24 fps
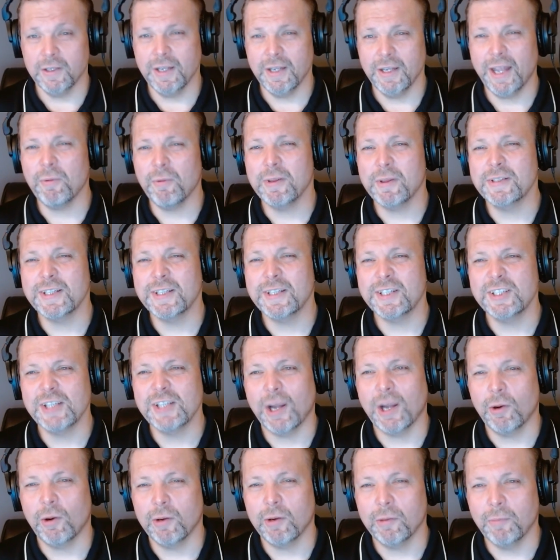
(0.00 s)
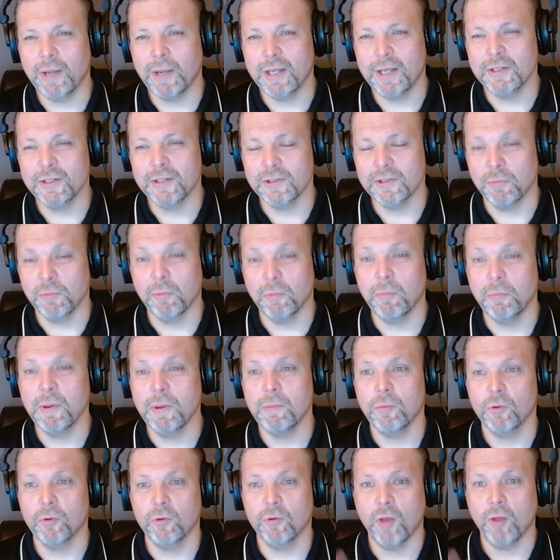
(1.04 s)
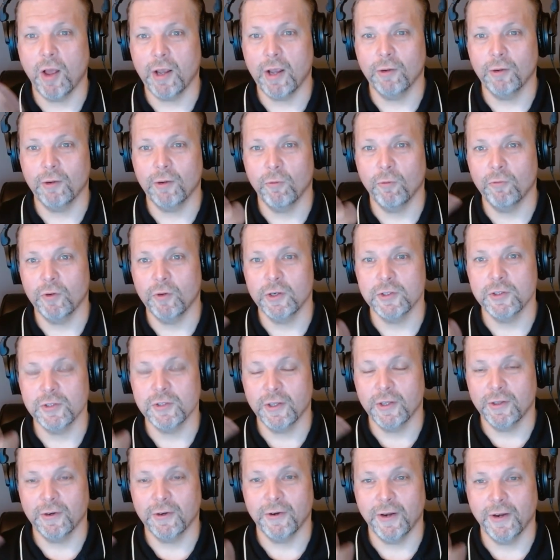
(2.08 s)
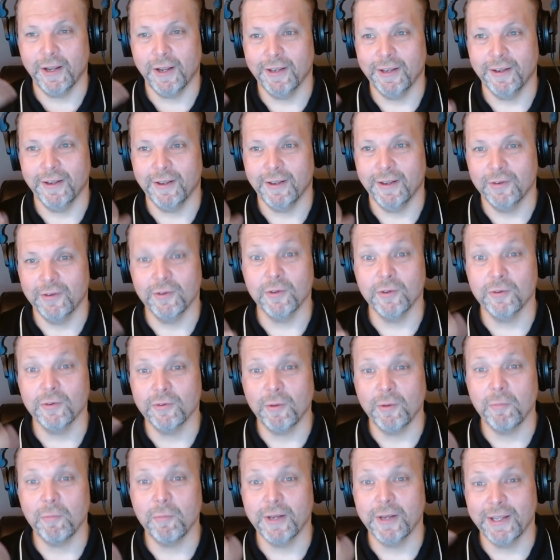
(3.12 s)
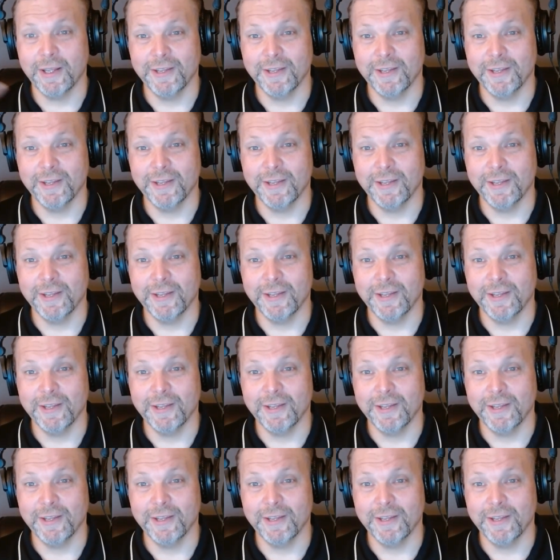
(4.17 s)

I don't want to say shouting matches, but people talking over each other until somebody